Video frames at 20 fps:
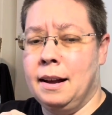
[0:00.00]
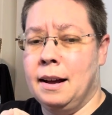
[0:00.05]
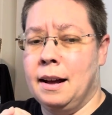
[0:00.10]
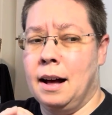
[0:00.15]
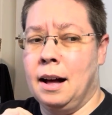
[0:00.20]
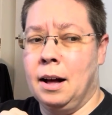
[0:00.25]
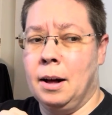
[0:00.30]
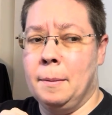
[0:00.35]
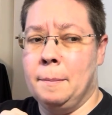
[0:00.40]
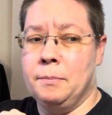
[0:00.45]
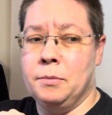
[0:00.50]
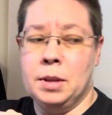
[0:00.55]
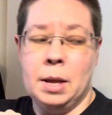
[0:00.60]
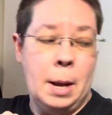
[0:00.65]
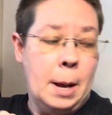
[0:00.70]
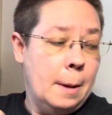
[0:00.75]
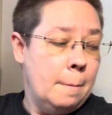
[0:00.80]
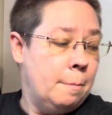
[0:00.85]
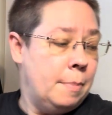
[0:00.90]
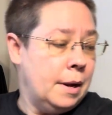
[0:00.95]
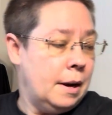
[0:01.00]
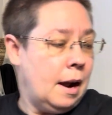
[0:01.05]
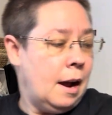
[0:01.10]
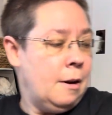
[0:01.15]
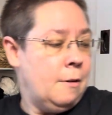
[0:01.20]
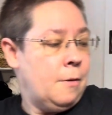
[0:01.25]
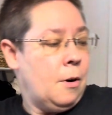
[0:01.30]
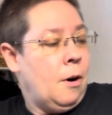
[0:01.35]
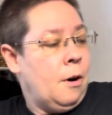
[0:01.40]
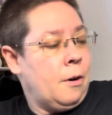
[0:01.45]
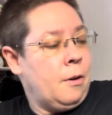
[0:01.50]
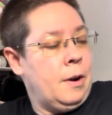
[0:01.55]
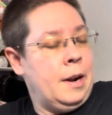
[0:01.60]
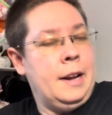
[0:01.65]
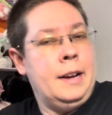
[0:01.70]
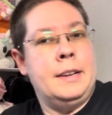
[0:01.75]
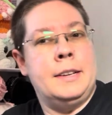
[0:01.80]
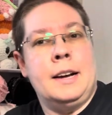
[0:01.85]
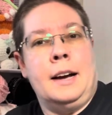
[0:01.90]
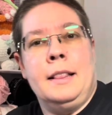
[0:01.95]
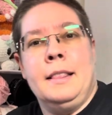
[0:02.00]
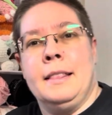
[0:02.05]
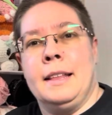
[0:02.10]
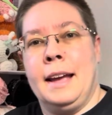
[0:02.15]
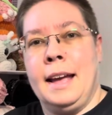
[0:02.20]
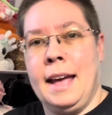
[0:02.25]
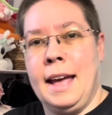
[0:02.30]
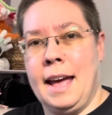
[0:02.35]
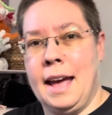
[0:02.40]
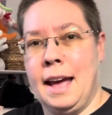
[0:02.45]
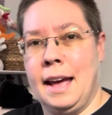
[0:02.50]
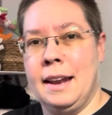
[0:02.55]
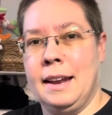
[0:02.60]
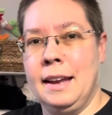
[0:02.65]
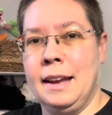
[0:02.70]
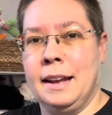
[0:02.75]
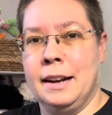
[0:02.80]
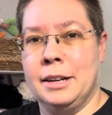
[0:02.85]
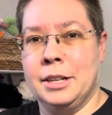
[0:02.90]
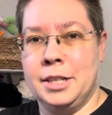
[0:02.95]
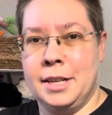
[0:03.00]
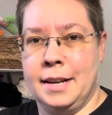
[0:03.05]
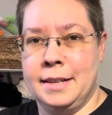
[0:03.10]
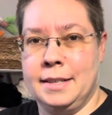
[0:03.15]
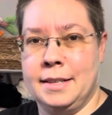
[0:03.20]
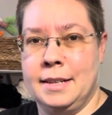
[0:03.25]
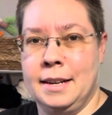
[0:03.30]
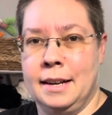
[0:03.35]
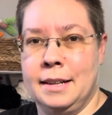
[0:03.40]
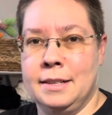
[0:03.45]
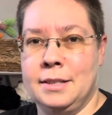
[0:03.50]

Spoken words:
But I've already done the head in chestnut,